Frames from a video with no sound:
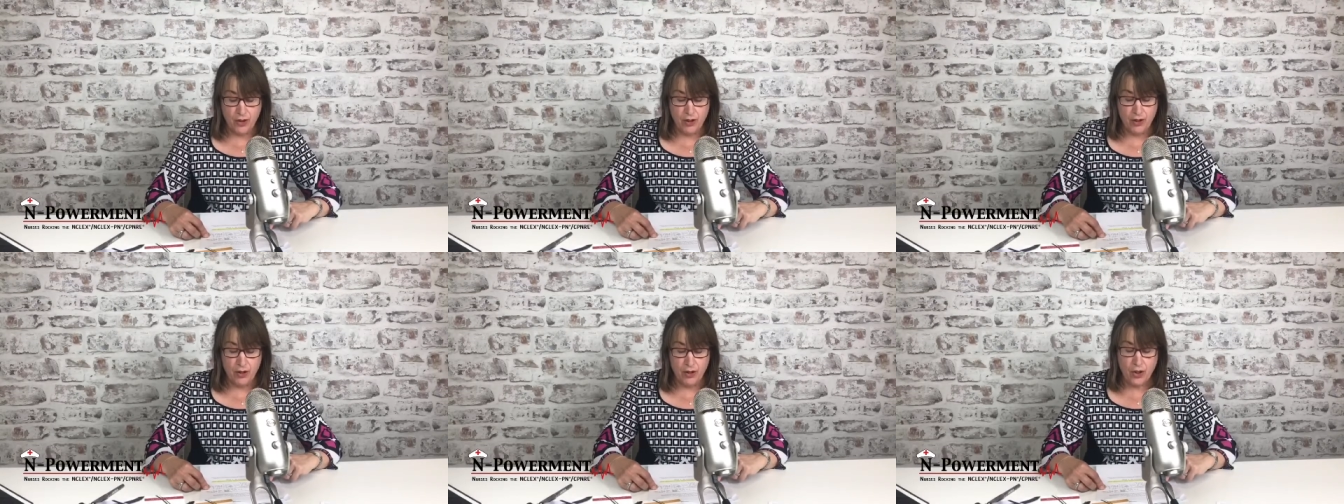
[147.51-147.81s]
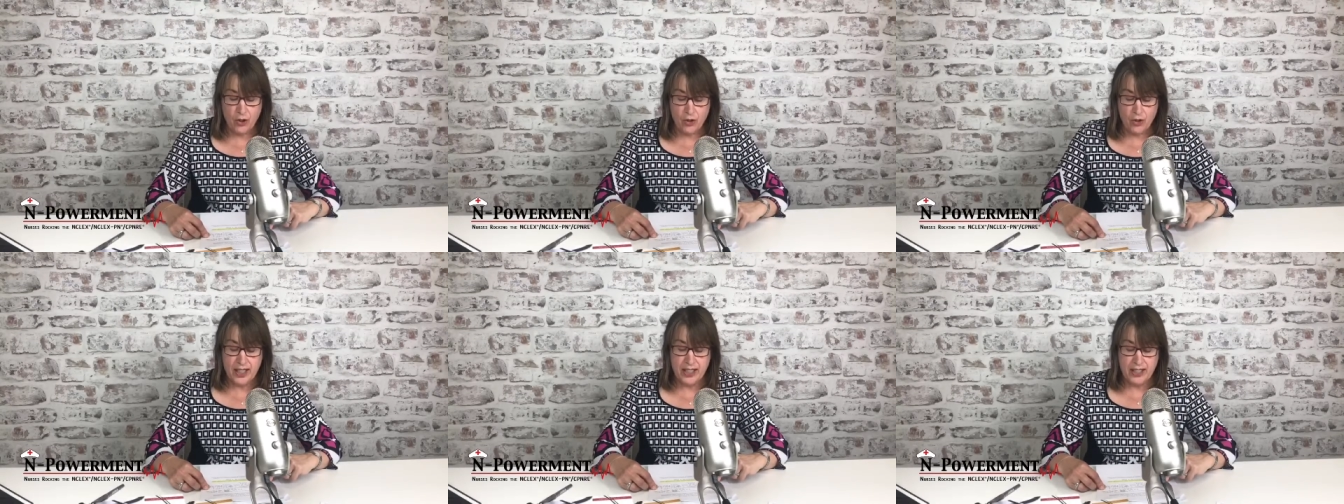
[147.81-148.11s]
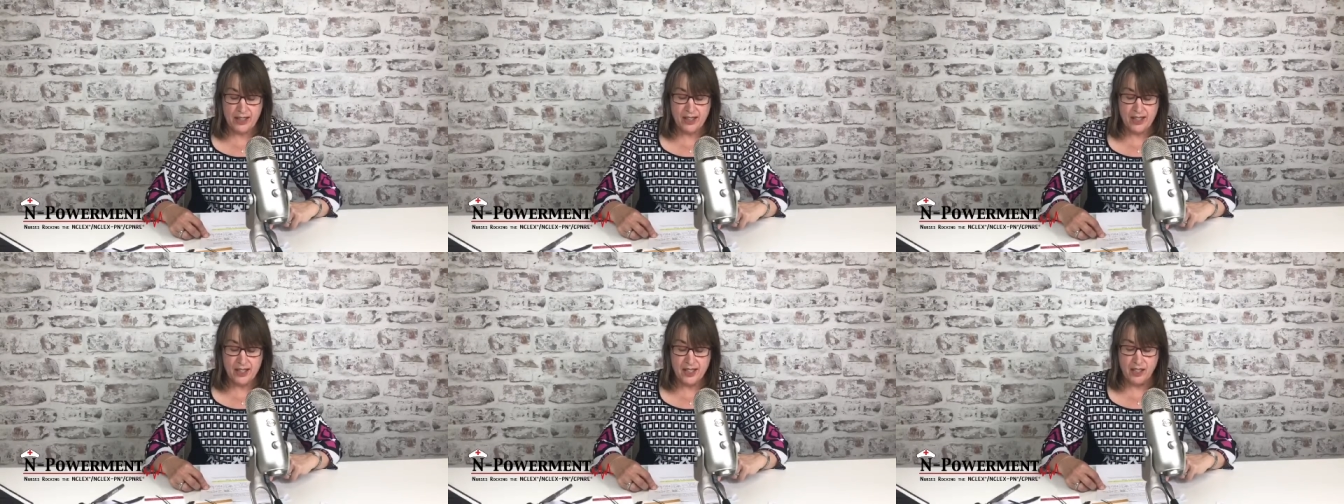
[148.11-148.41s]
Low
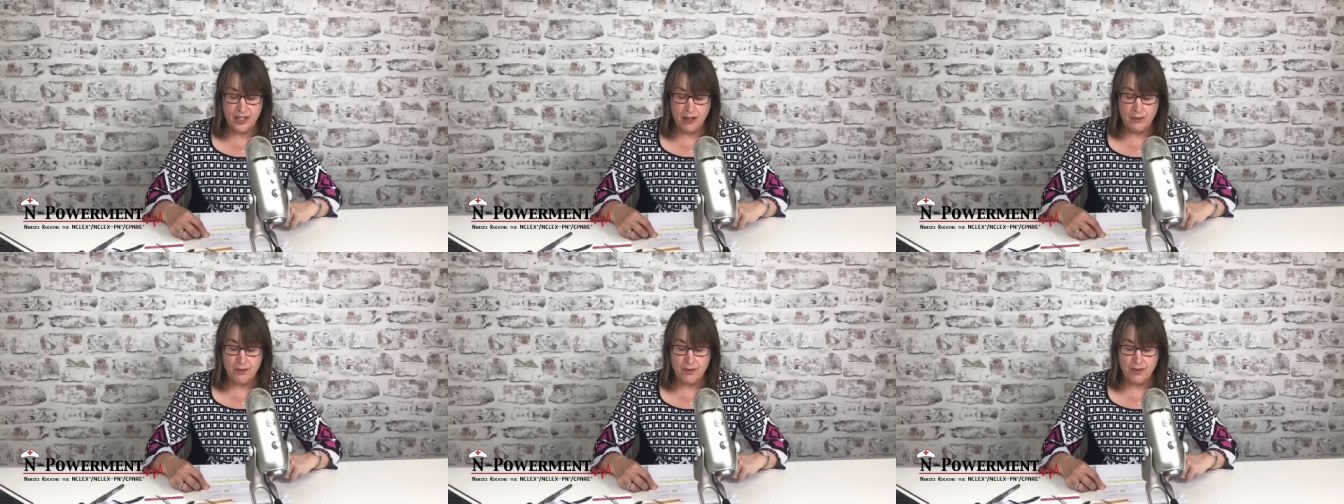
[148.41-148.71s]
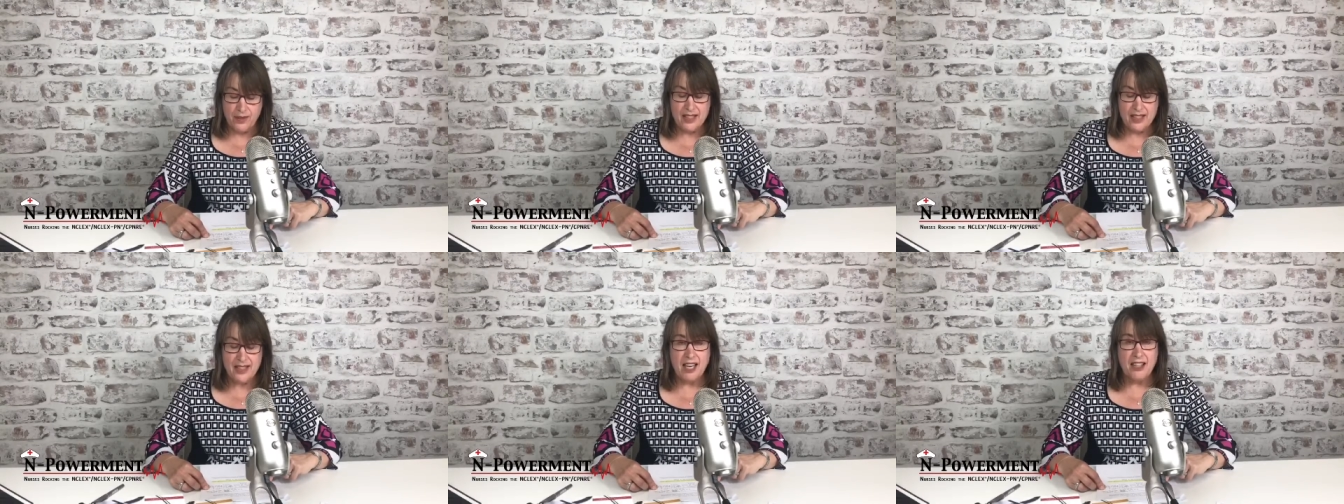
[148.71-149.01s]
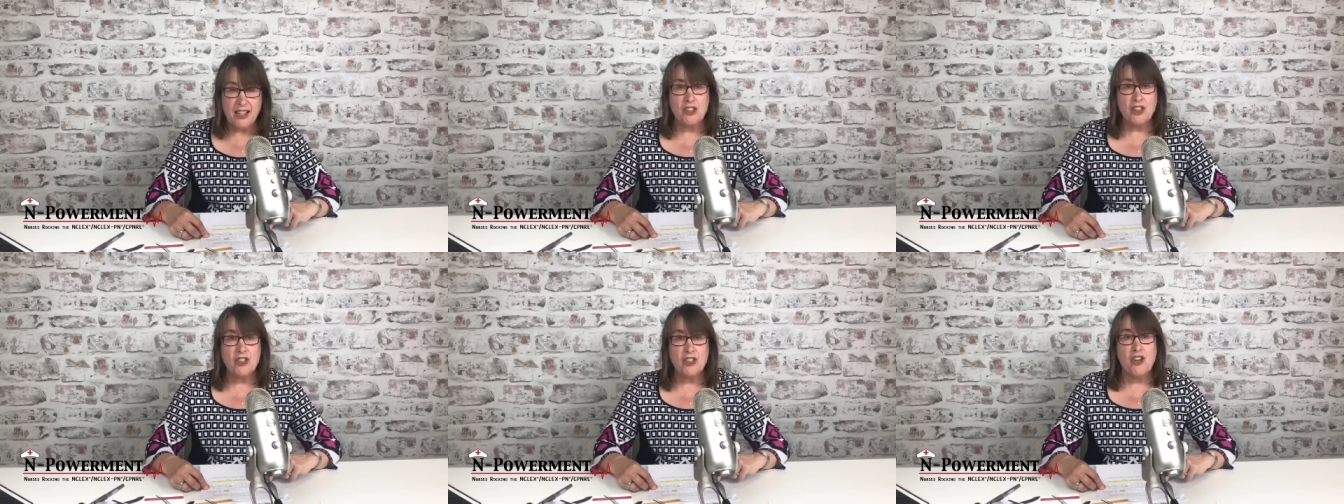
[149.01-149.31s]
calcium, is
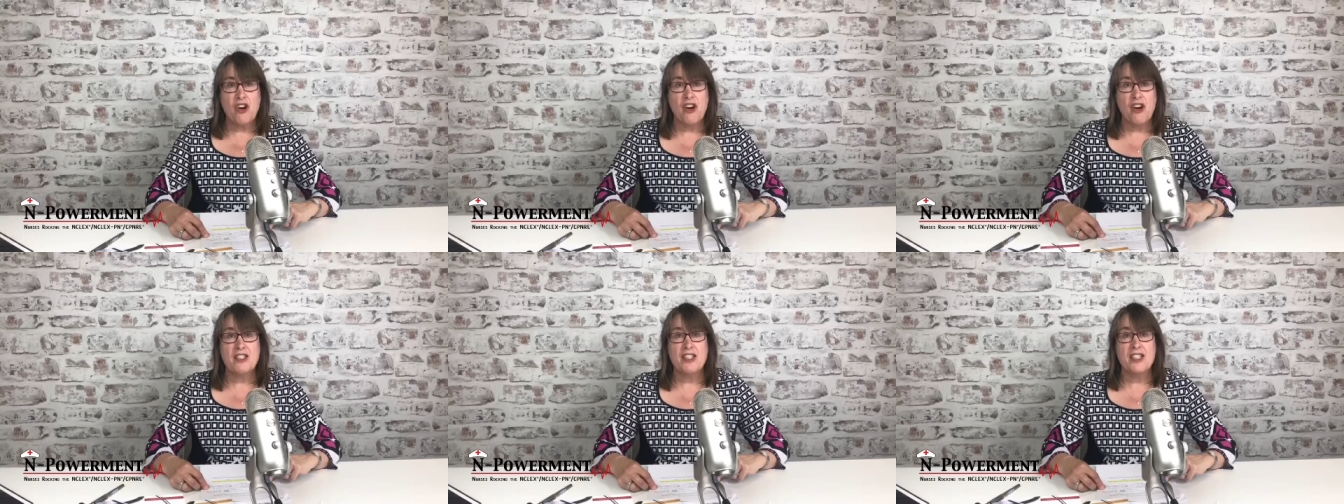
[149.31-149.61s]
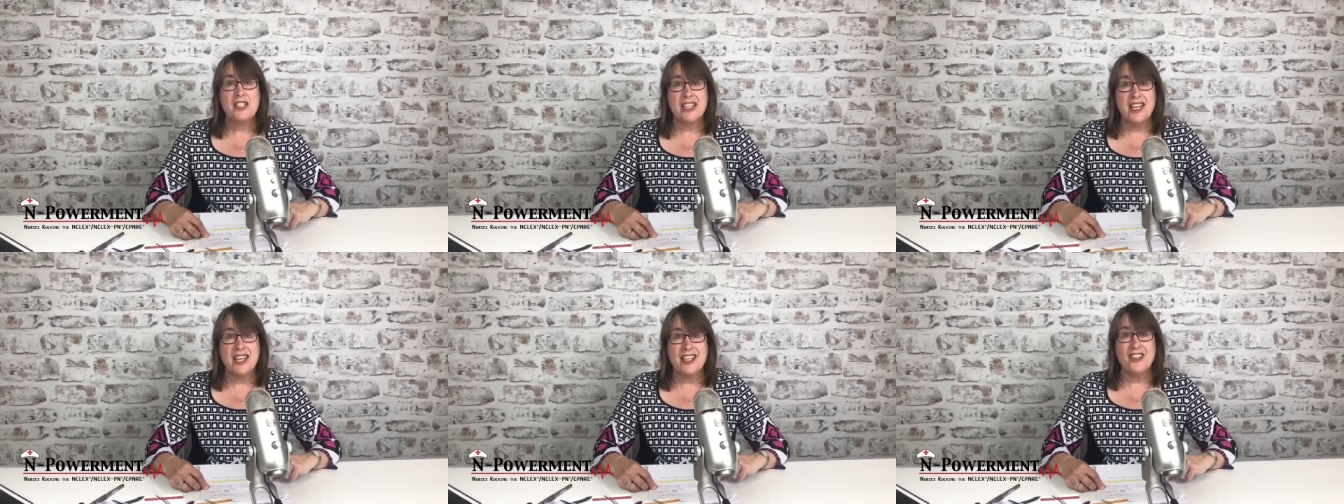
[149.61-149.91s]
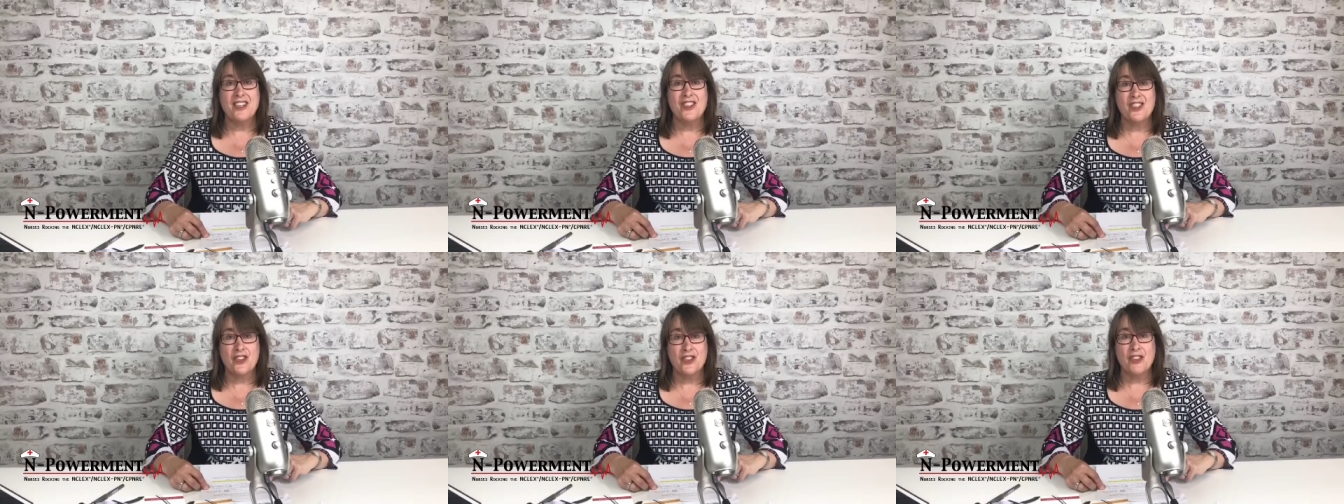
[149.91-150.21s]
that going to cause
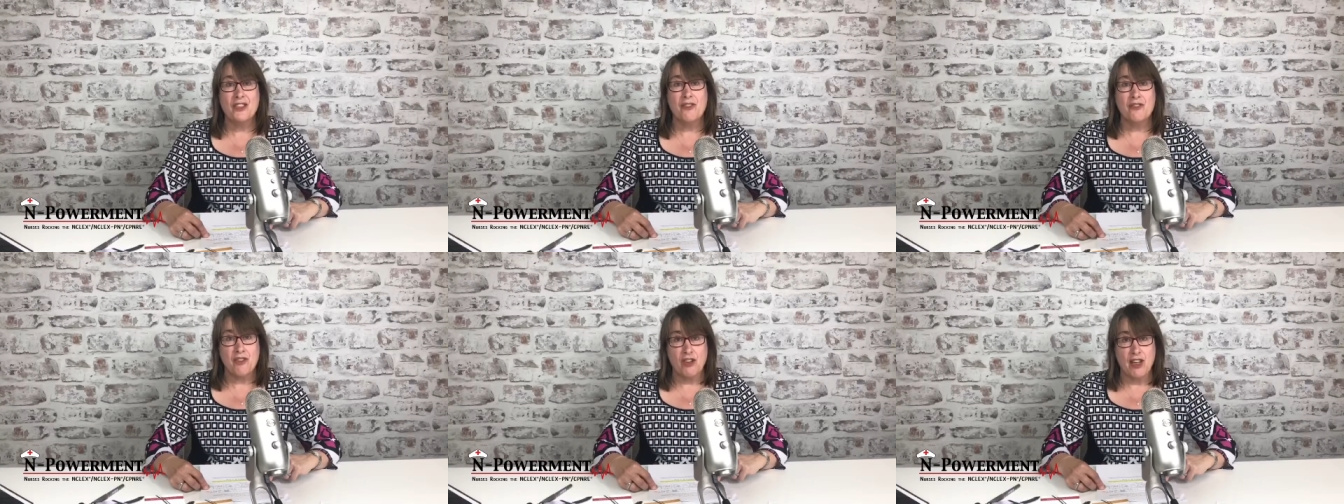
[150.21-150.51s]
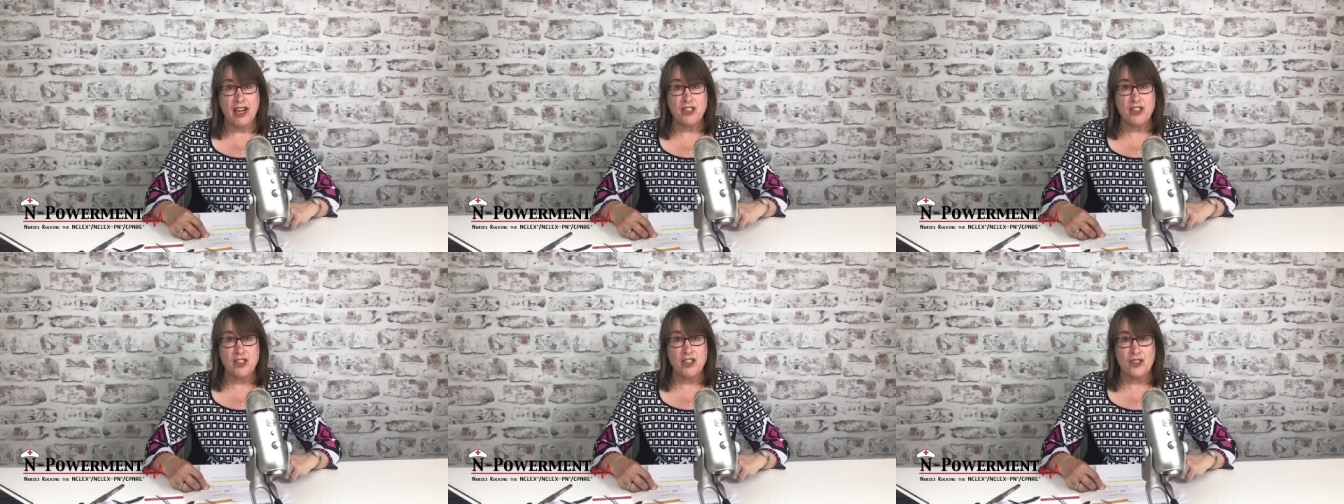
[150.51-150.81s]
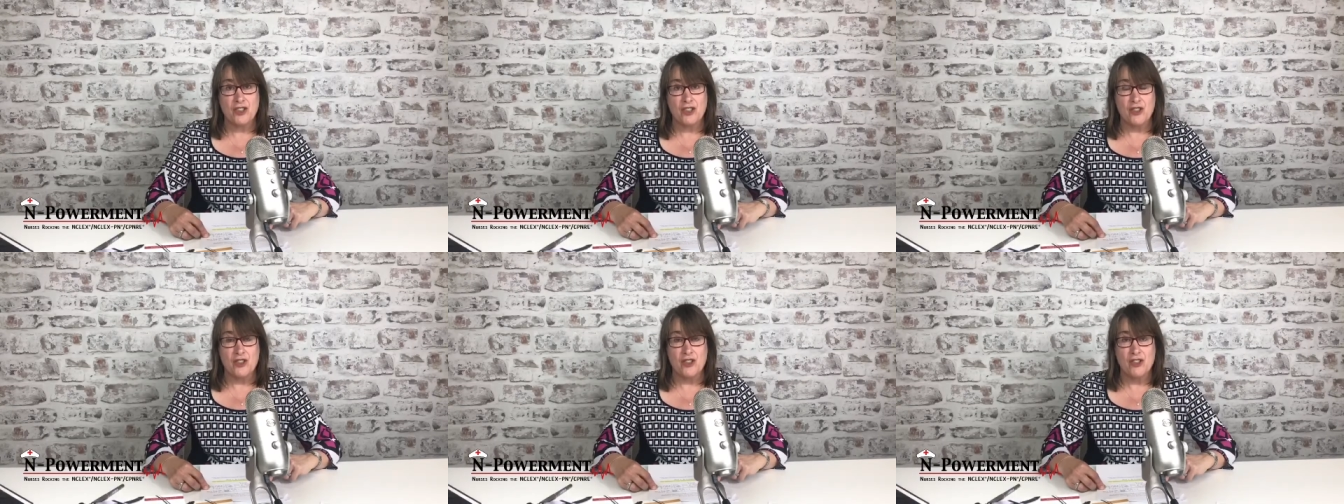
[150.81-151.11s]
skeletal
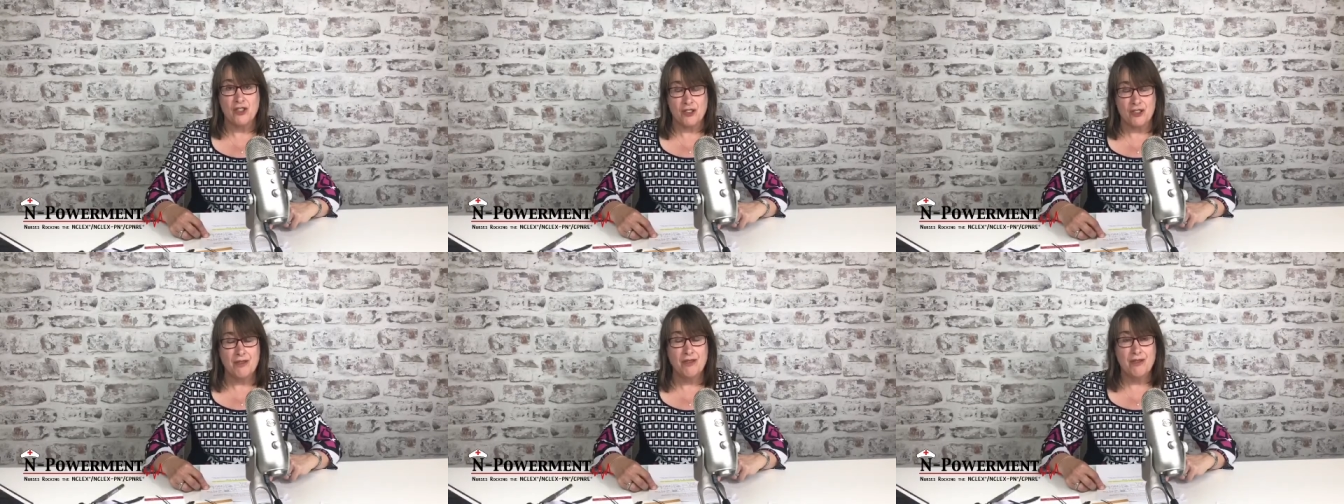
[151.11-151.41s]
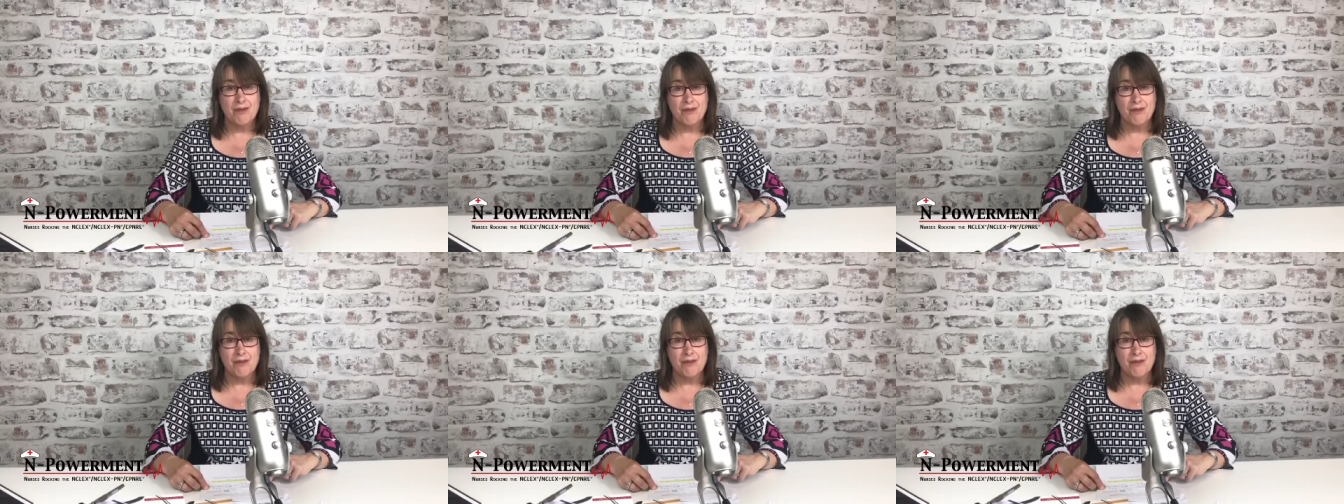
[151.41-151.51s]
fractures?